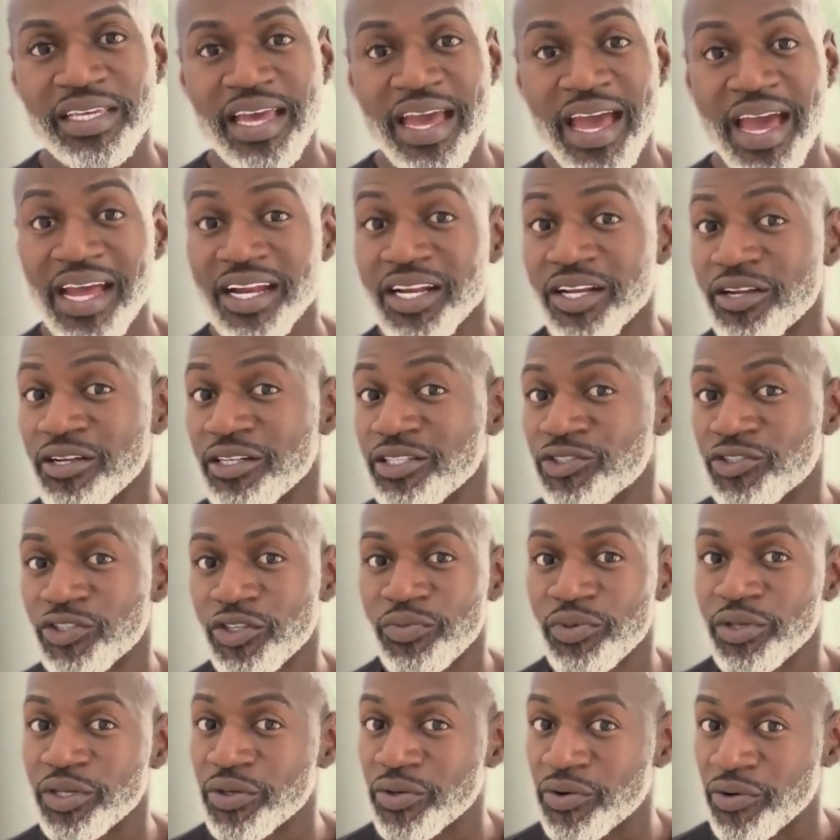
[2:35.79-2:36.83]
can
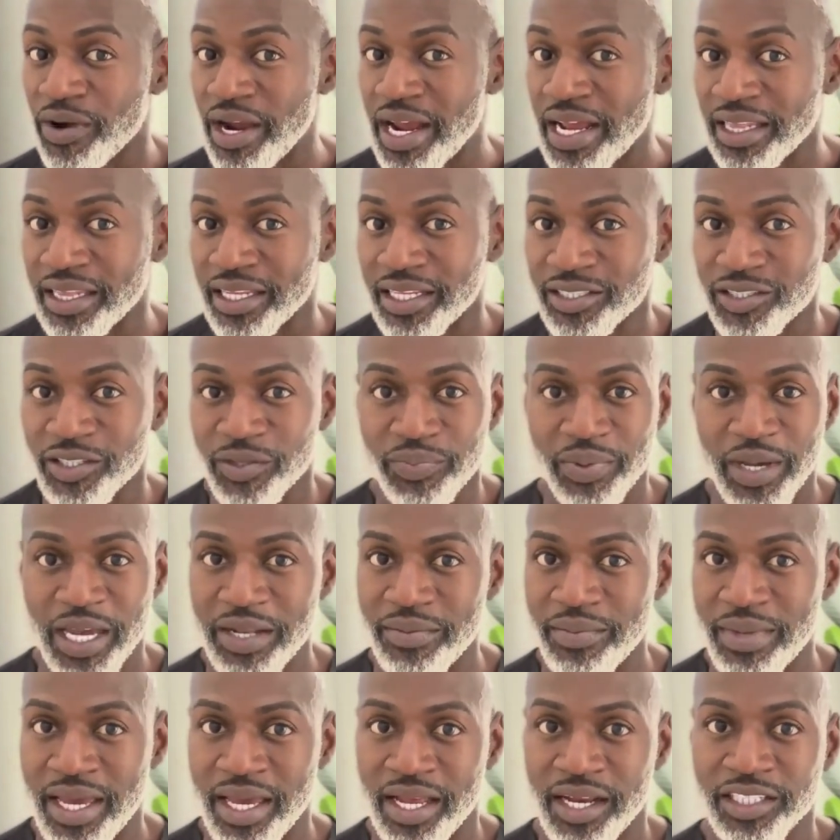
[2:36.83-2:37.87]
contribute greatly to pain
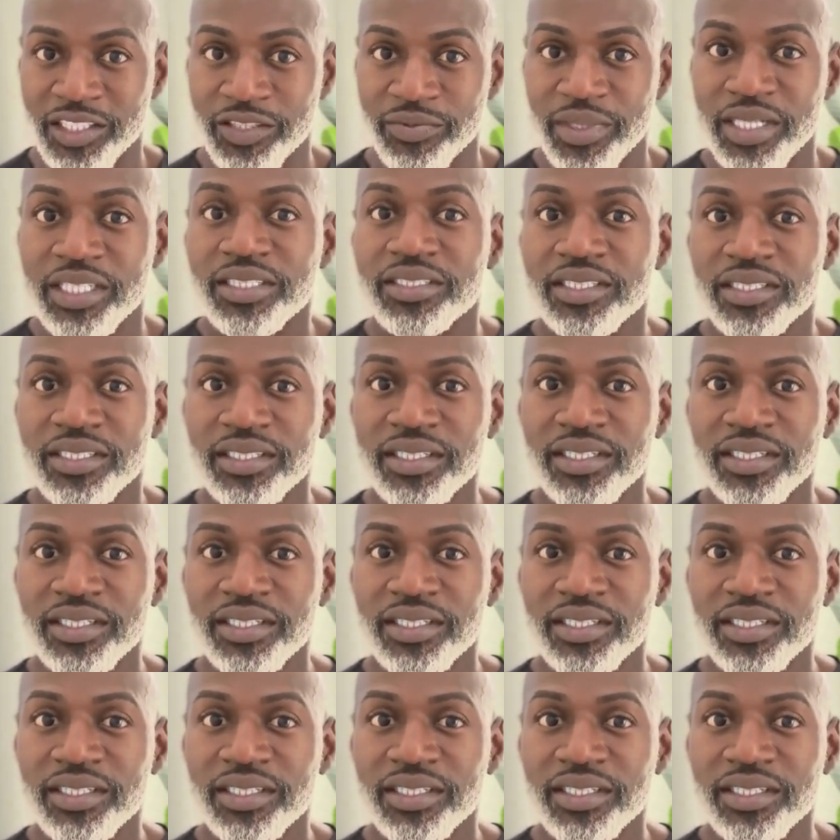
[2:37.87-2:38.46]
management.